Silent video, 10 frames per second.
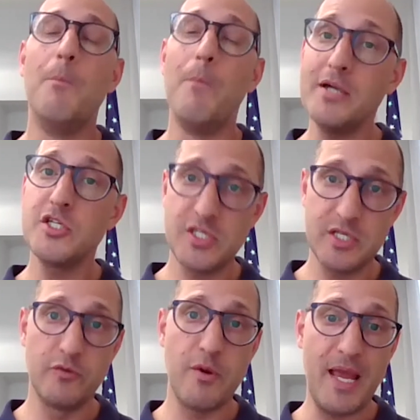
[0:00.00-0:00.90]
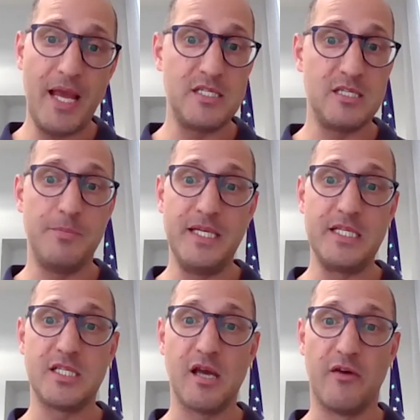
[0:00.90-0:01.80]
Much still remains to be
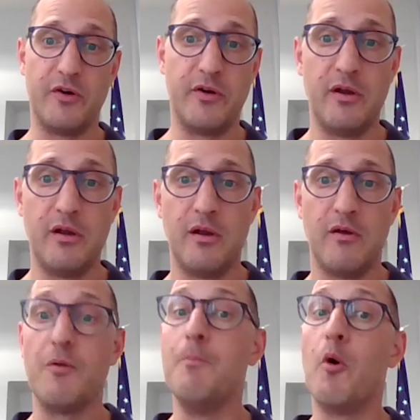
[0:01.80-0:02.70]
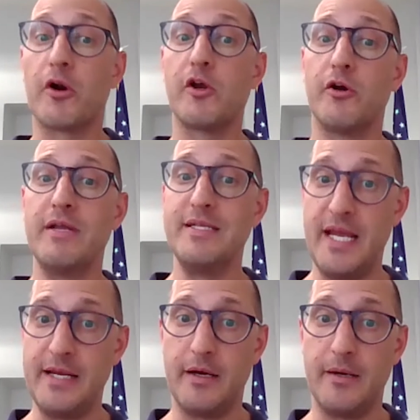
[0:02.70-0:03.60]
discovered from more current
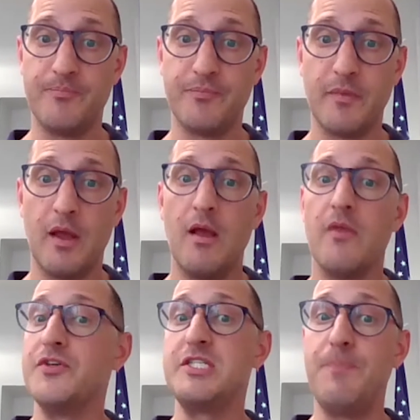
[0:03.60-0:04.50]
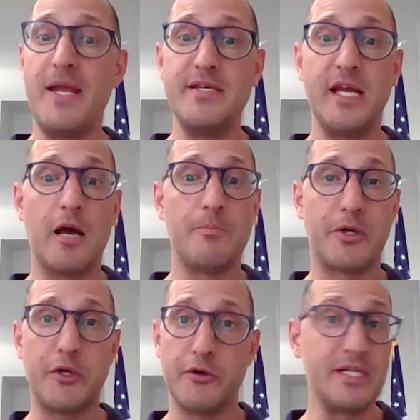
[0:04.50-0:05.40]
data. The spending on
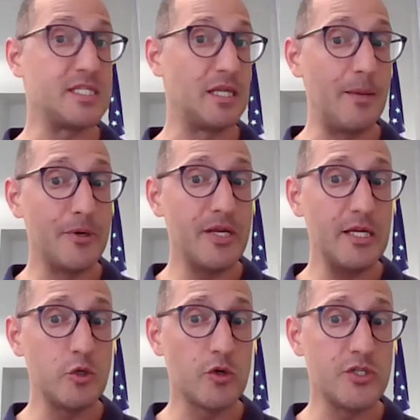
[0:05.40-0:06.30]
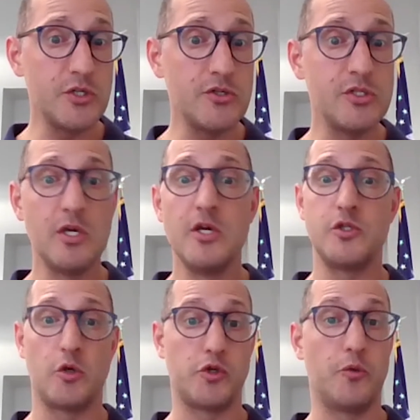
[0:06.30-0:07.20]
procuring celebrity endorsers,
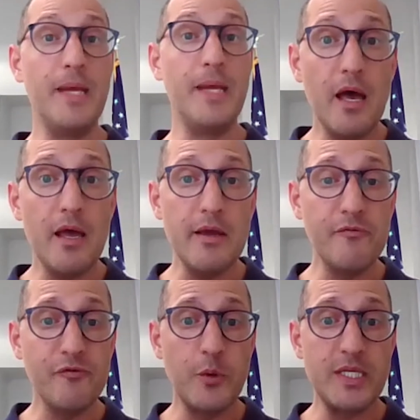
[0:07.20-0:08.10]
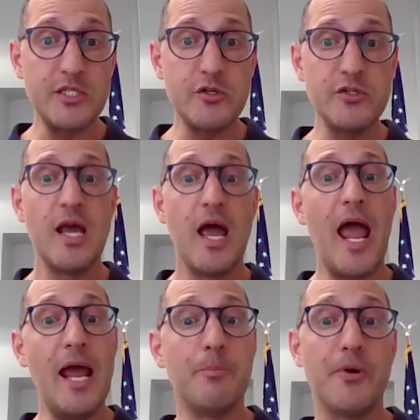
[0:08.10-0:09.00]
social media influencers,
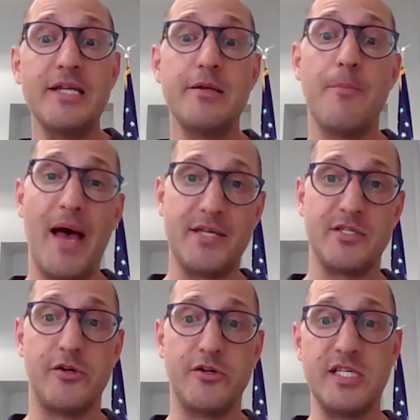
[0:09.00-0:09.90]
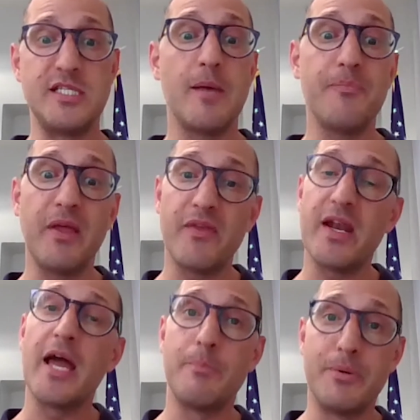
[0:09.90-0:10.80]
and brand ambassadors is something
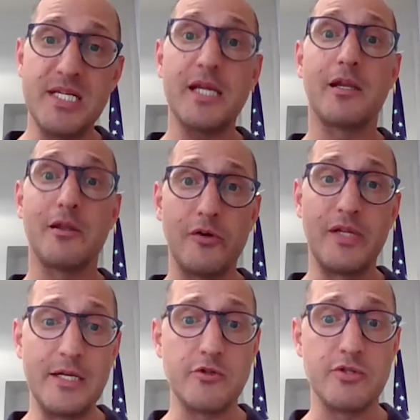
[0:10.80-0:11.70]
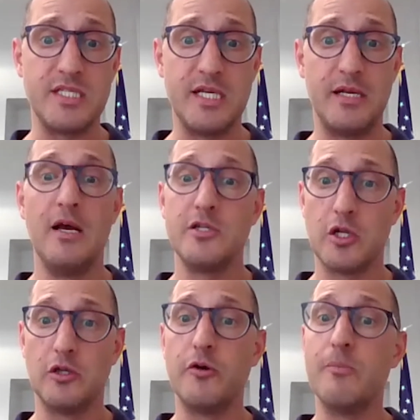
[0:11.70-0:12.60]
that I am particularly interested
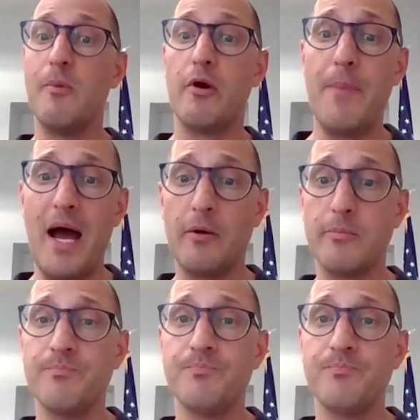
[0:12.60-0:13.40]
to learn more about.